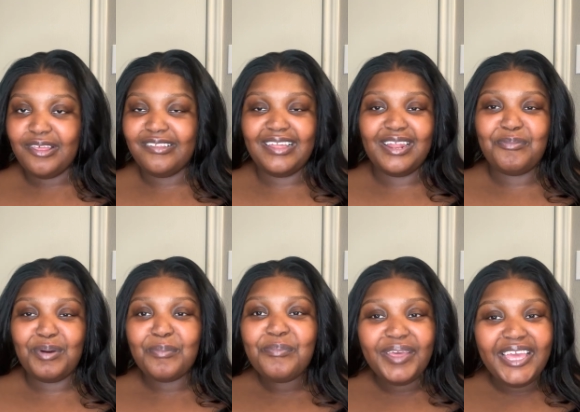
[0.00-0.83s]
It's not
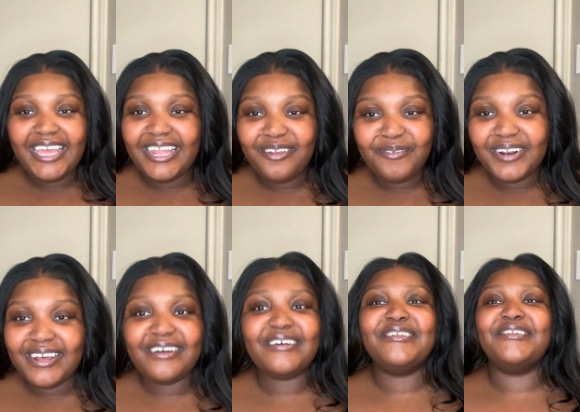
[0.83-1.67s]
about being anyone
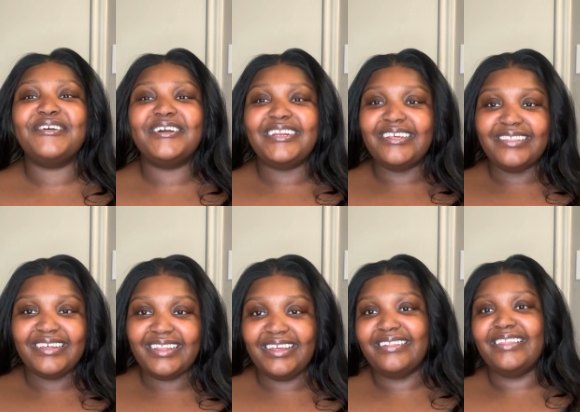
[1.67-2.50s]
else or
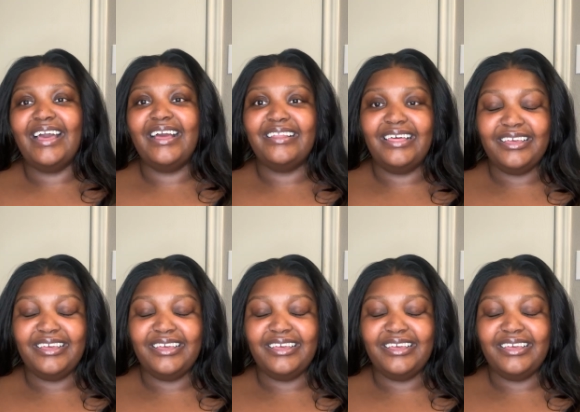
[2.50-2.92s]
anything like that.